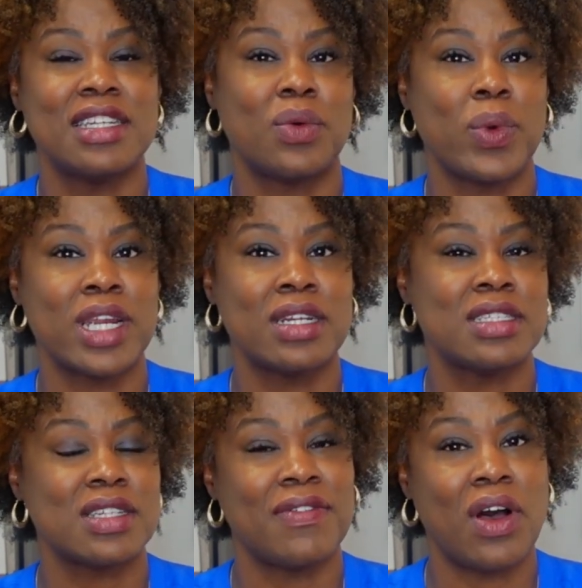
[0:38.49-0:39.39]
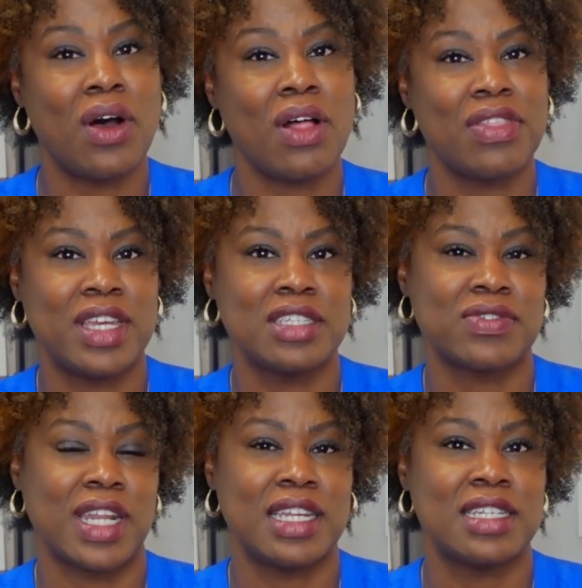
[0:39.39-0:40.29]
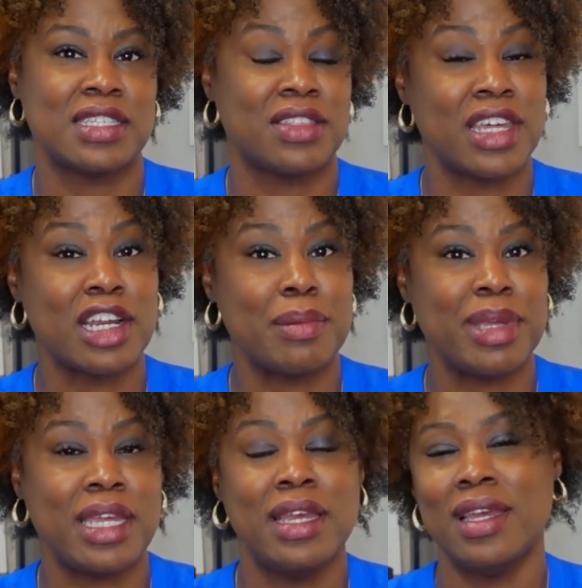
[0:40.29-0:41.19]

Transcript: awareness of all things related to therapy